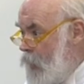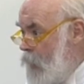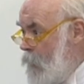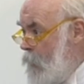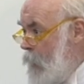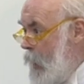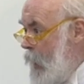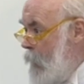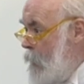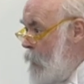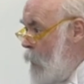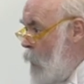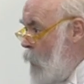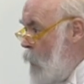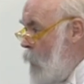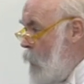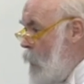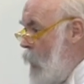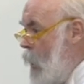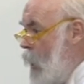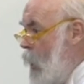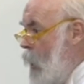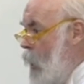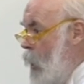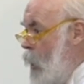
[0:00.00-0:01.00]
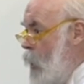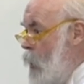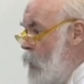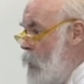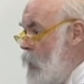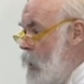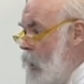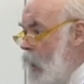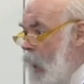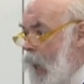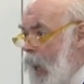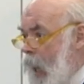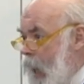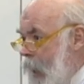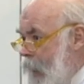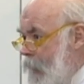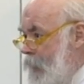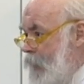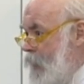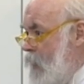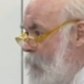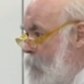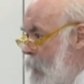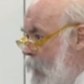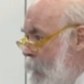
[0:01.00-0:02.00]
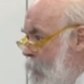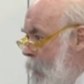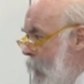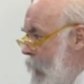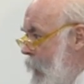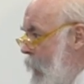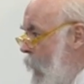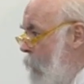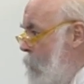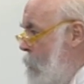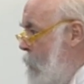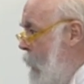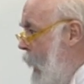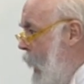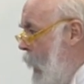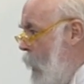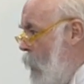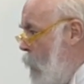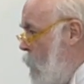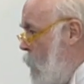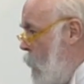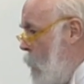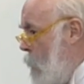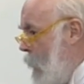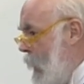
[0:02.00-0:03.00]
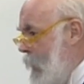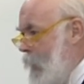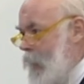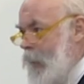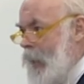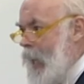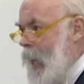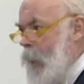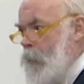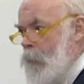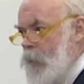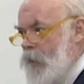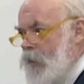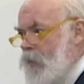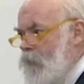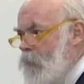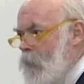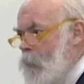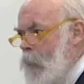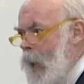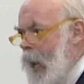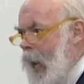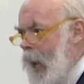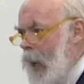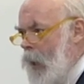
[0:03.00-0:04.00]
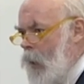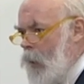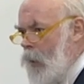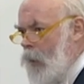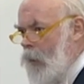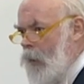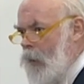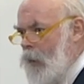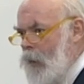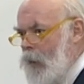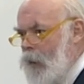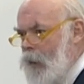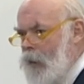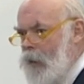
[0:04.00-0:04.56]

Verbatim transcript: the people whose lives have been made unbearable by the neighbours from hell,